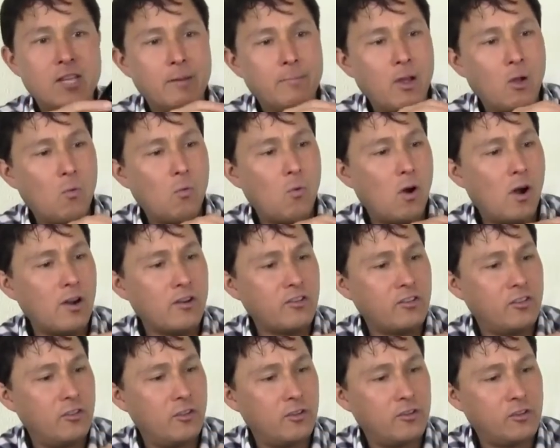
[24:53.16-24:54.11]
time I
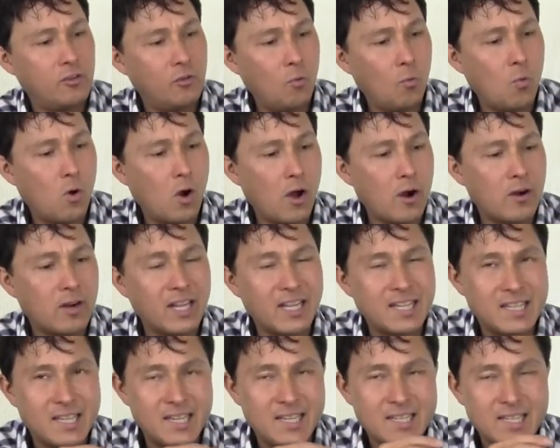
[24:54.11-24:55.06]
wash this, water
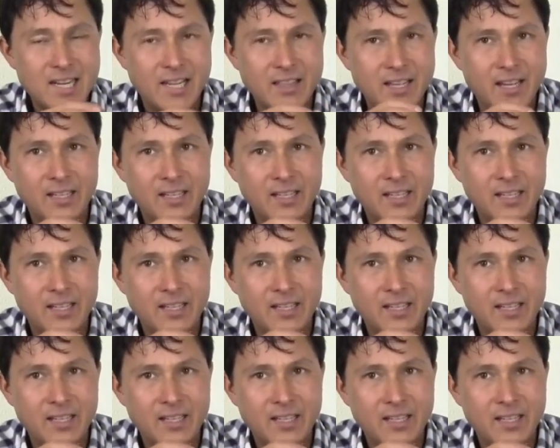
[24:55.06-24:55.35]
gets inside